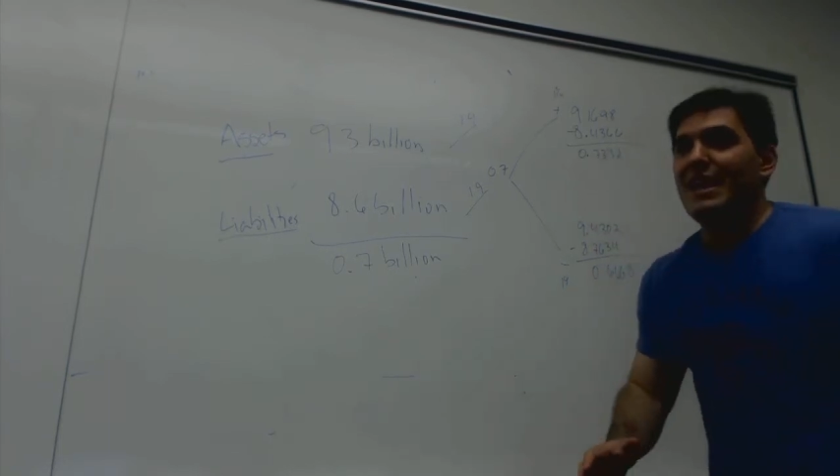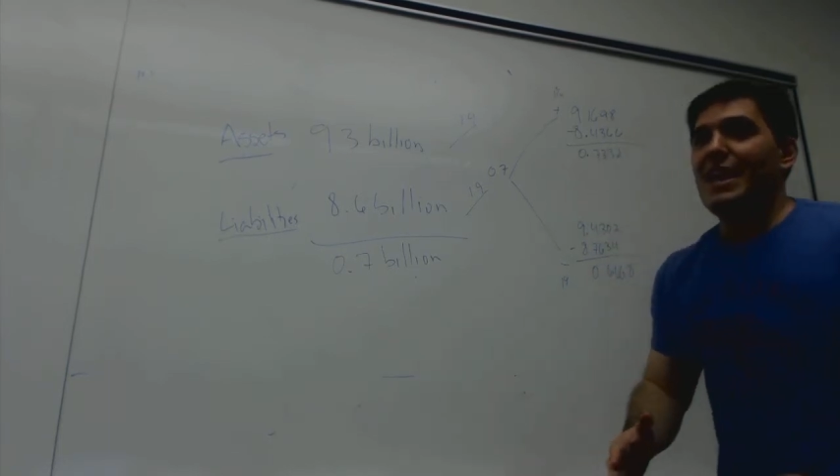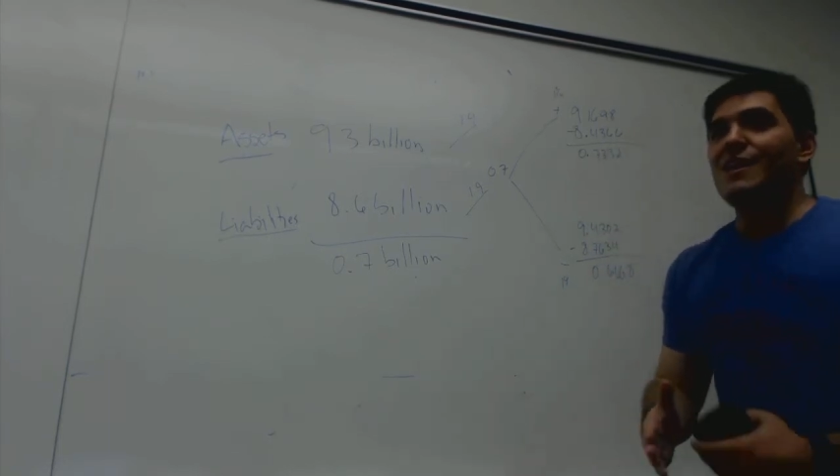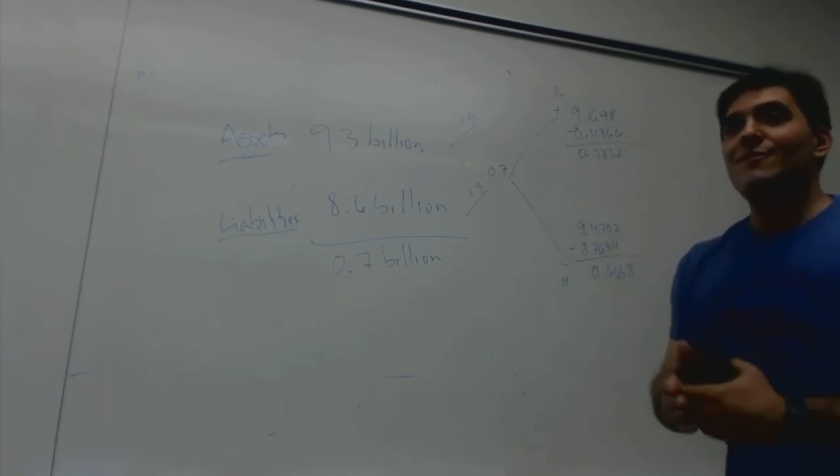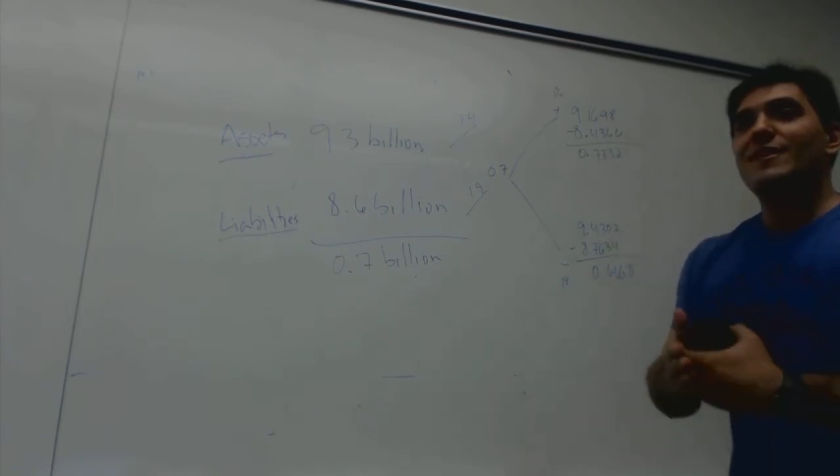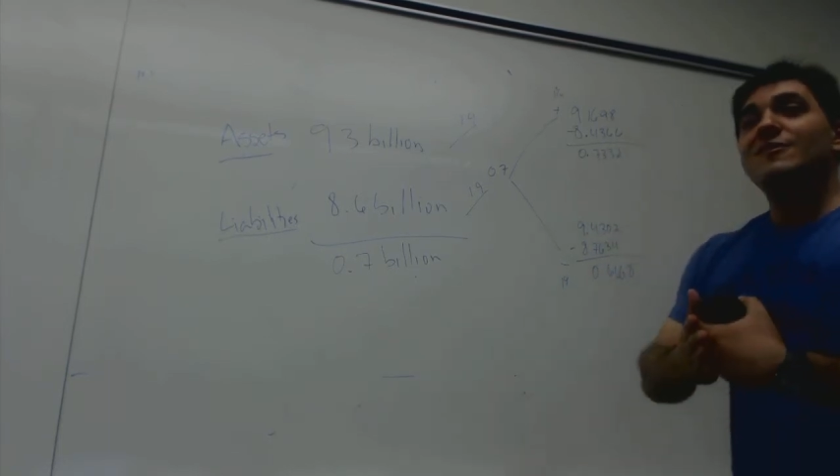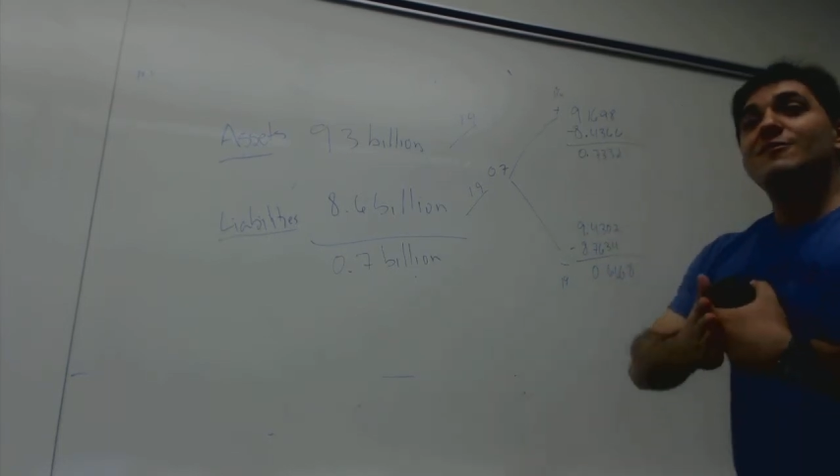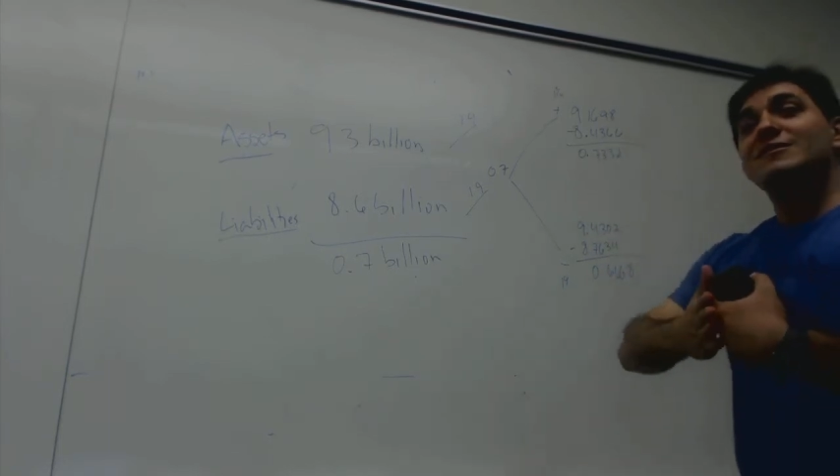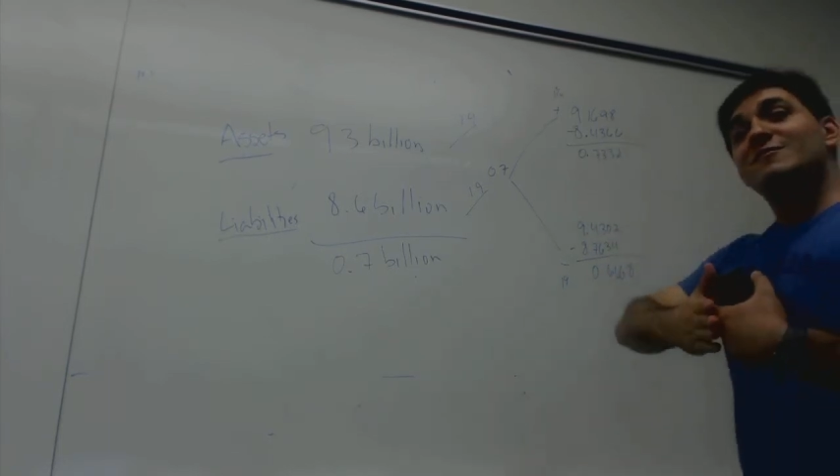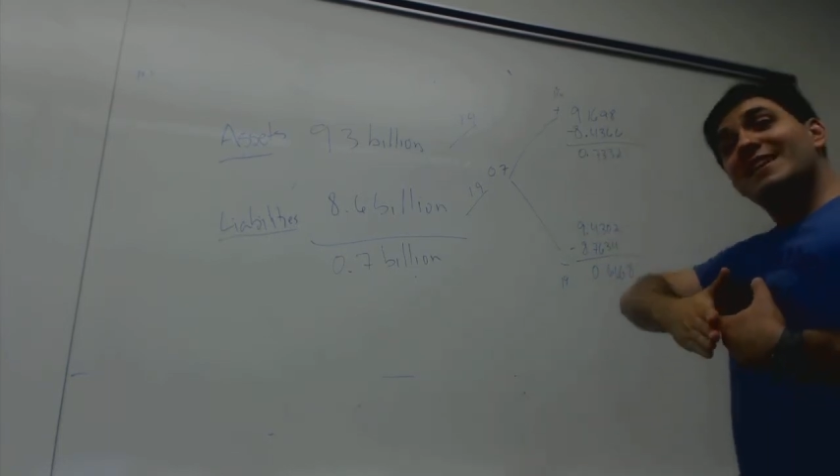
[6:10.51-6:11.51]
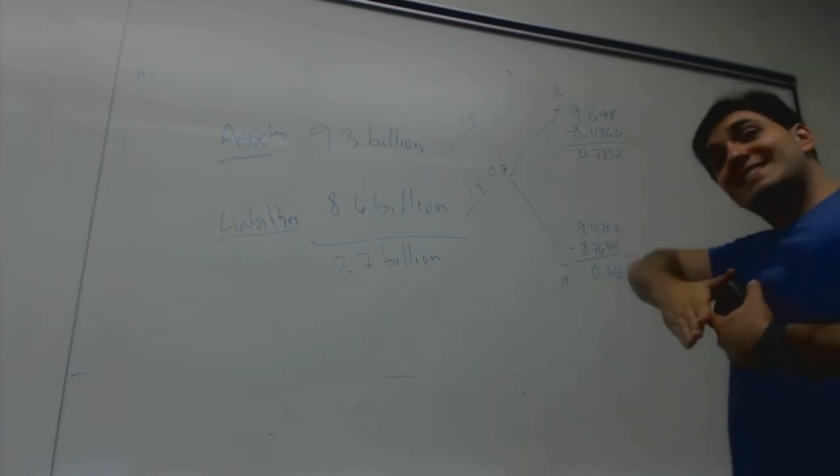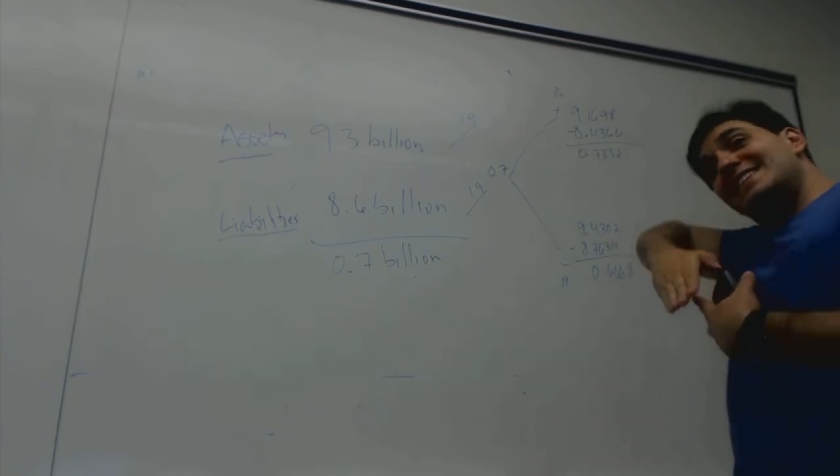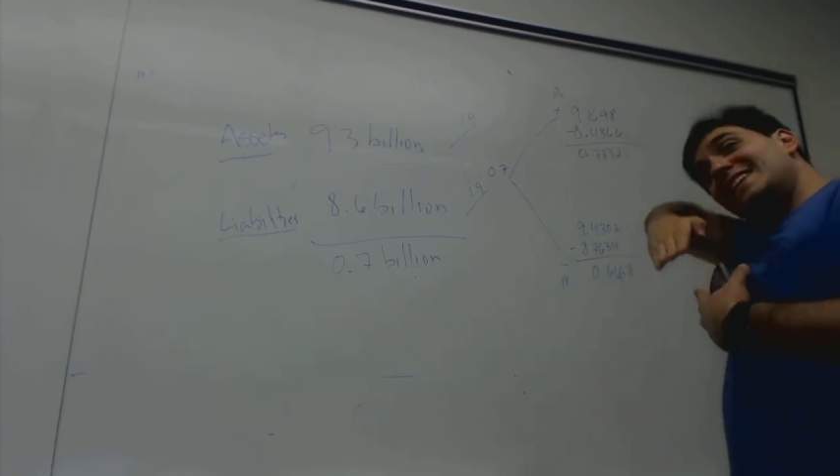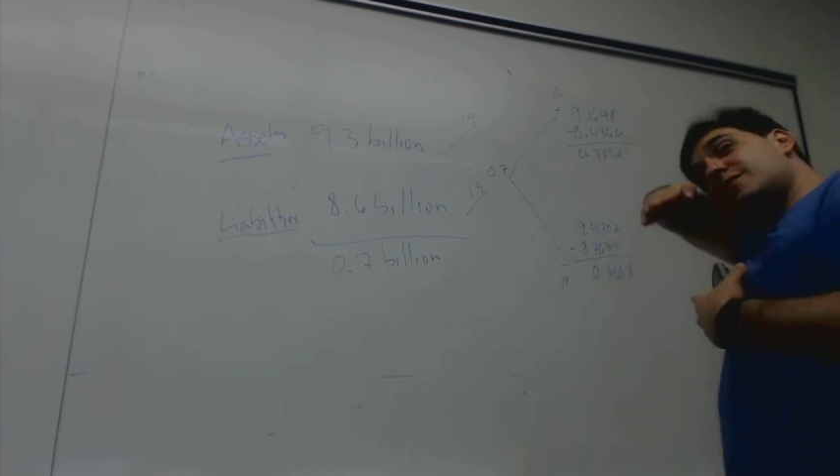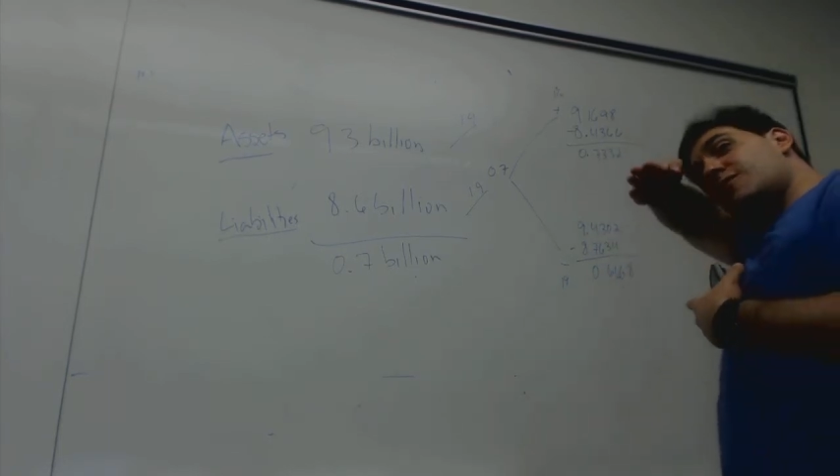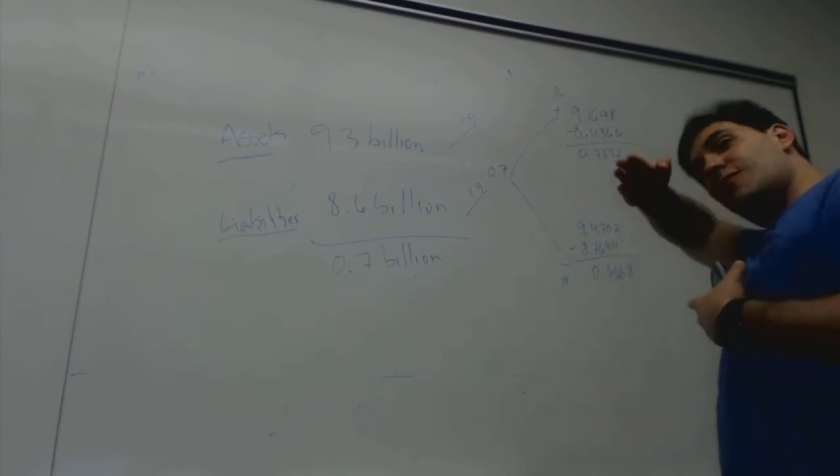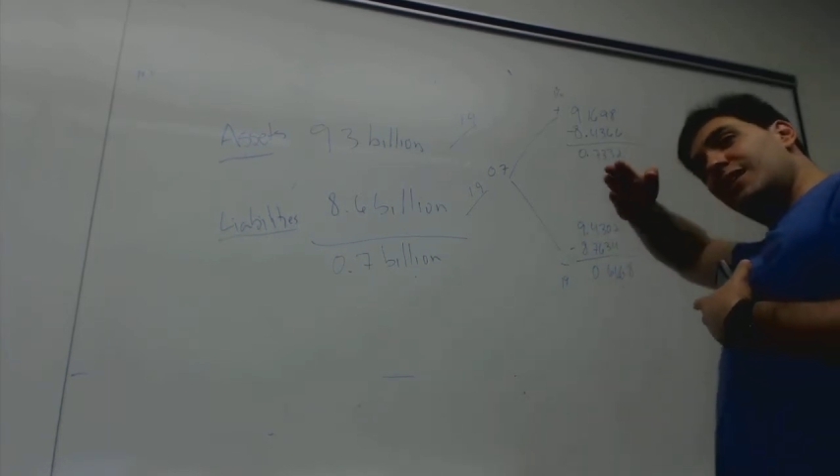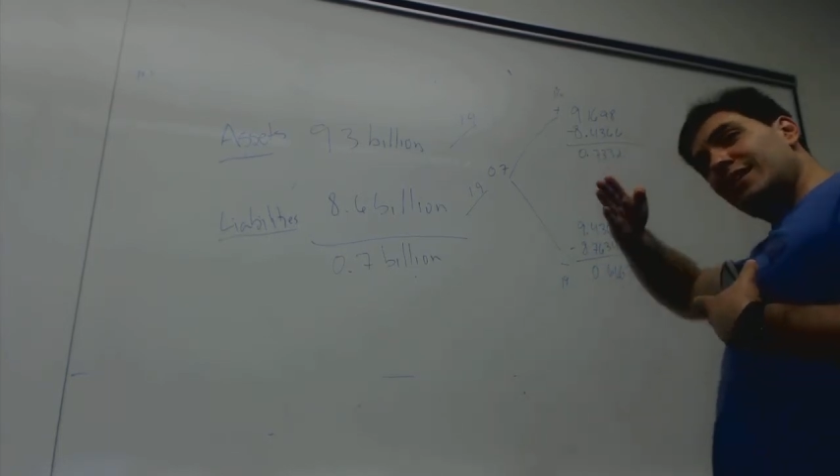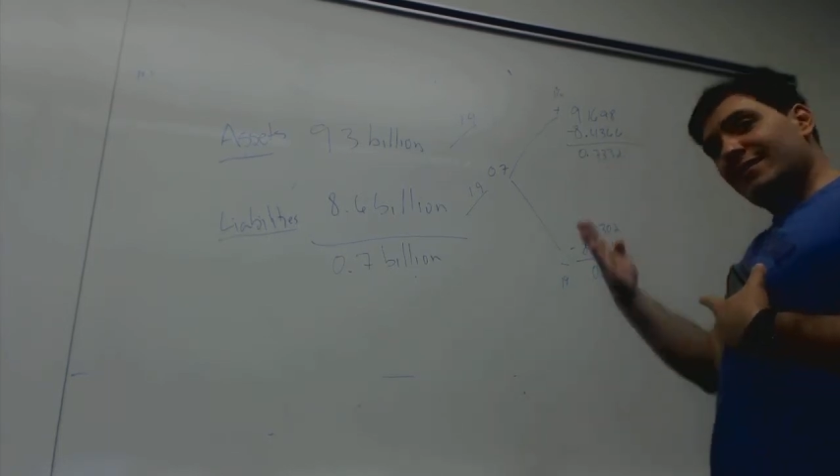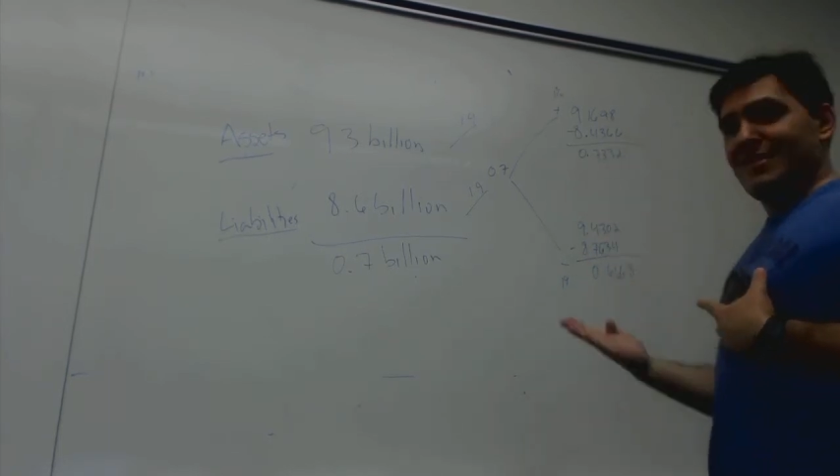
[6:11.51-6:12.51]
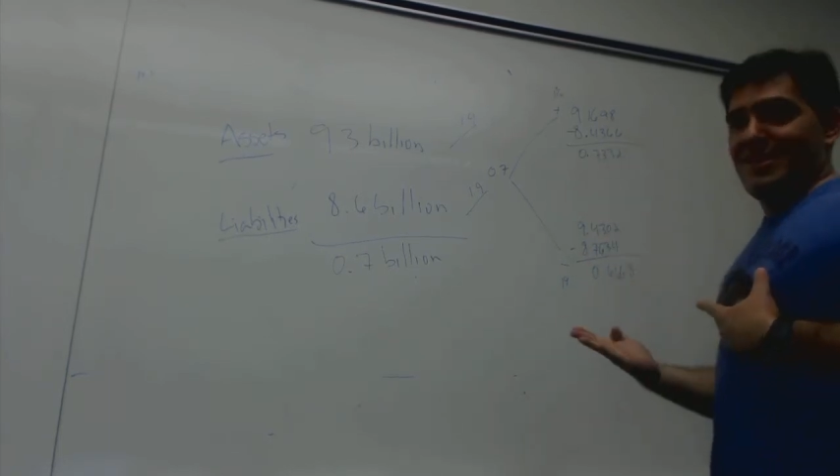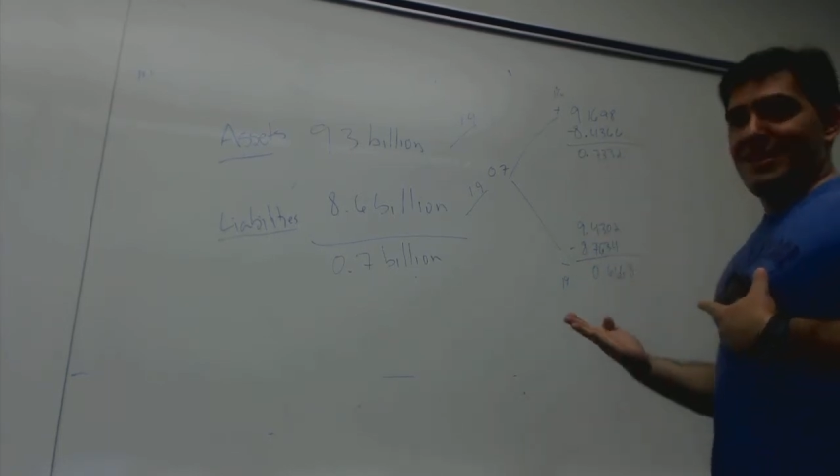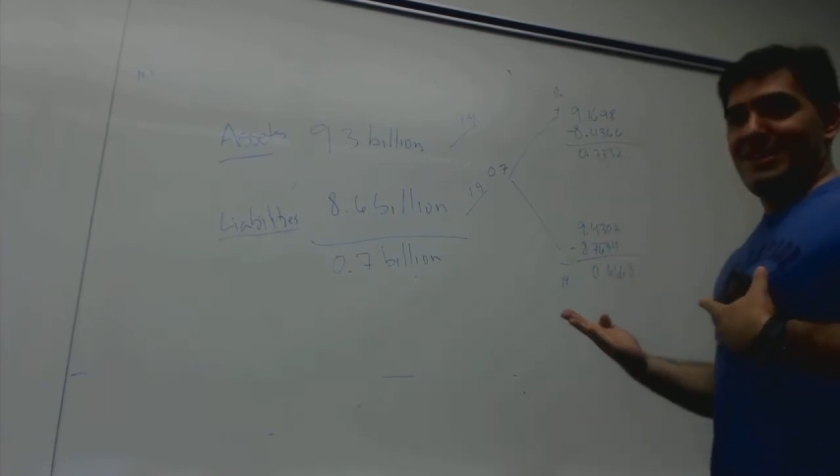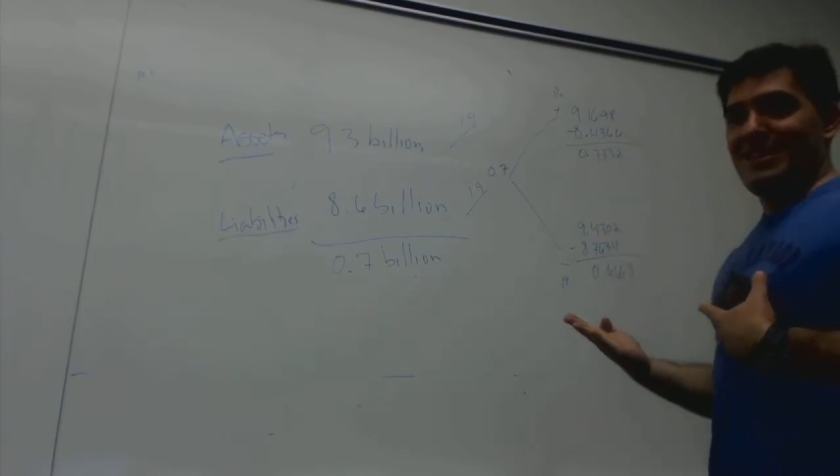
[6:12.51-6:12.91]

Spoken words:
If interest rates increase